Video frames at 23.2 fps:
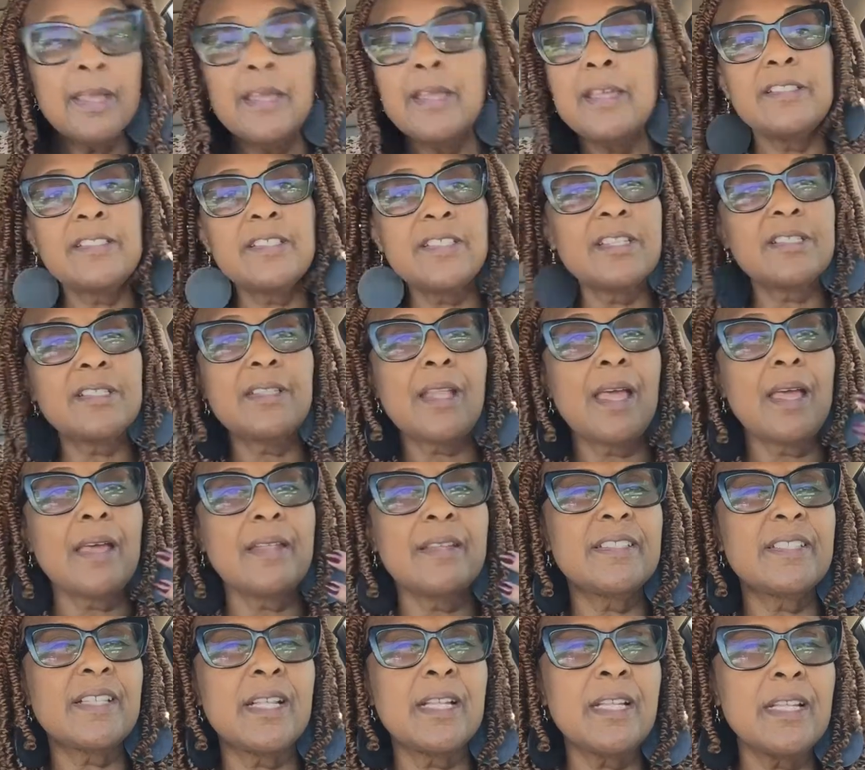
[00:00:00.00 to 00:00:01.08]
It's just not
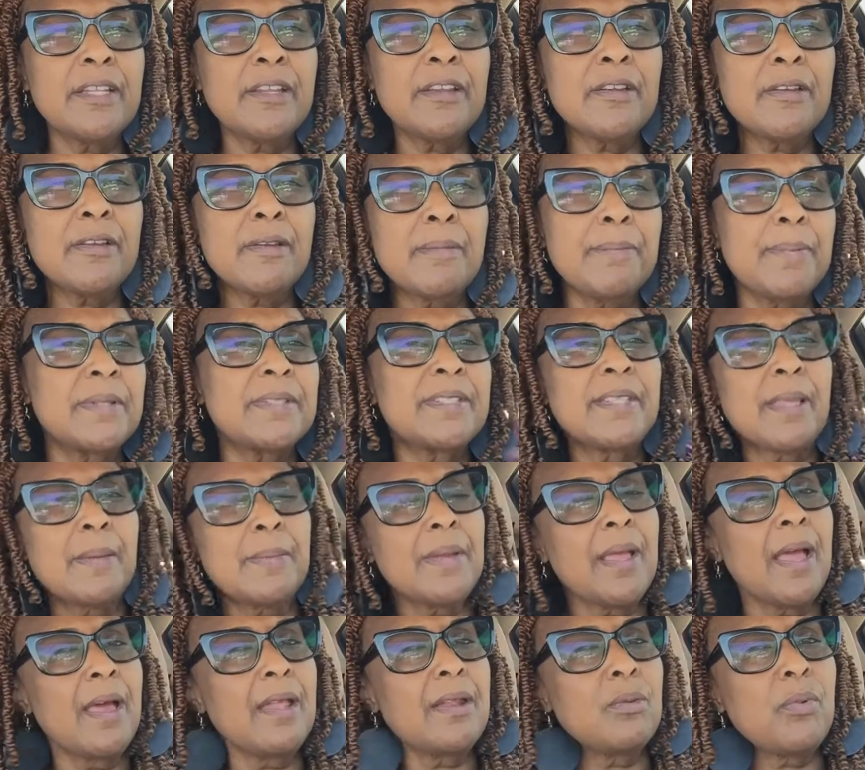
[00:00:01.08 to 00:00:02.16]
as clear. But
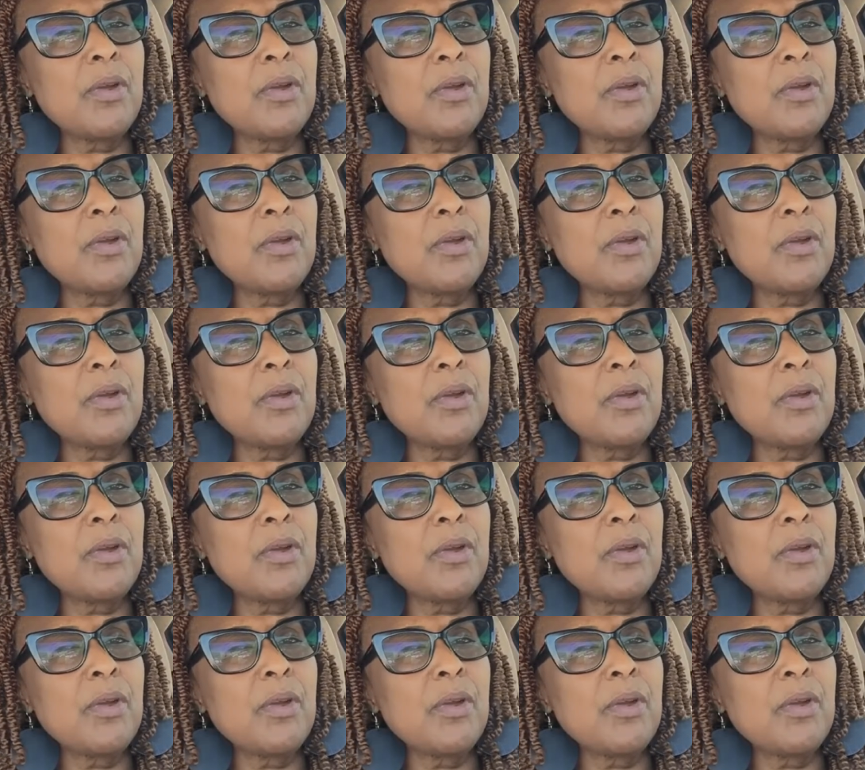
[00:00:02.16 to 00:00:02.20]
some kind